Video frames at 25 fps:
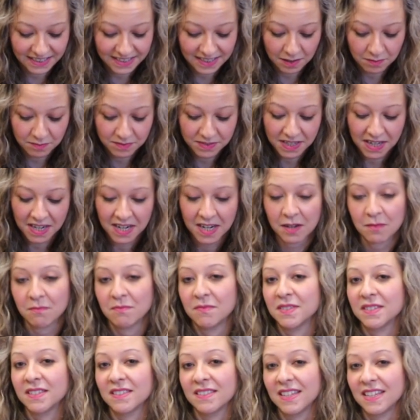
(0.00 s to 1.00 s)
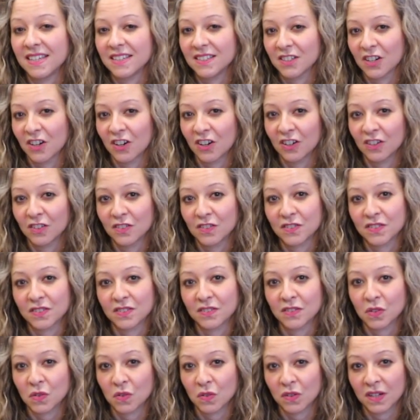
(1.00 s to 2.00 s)
sometimes these
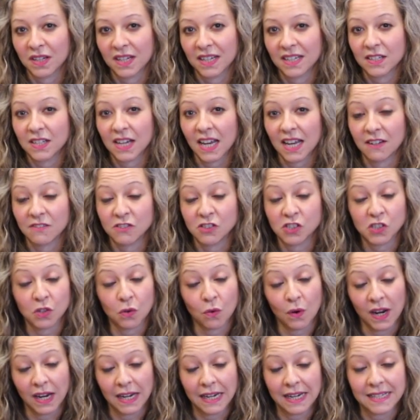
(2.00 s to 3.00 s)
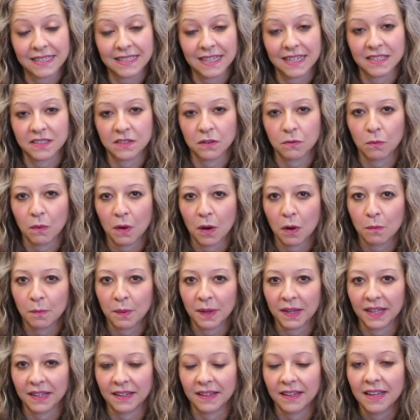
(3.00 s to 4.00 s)
girls don't kind of show any signs of
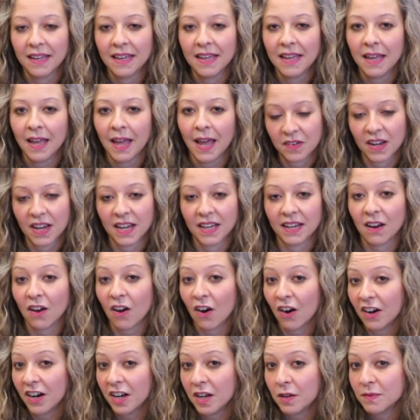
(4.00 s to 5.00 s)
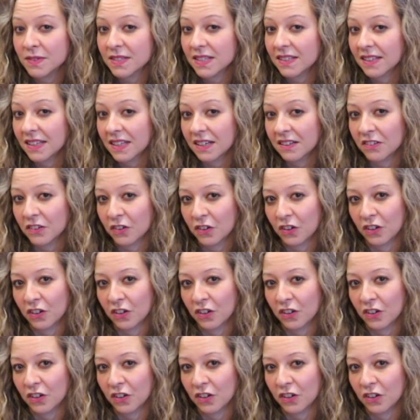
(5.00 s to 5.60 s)
whelping. And Arya was a little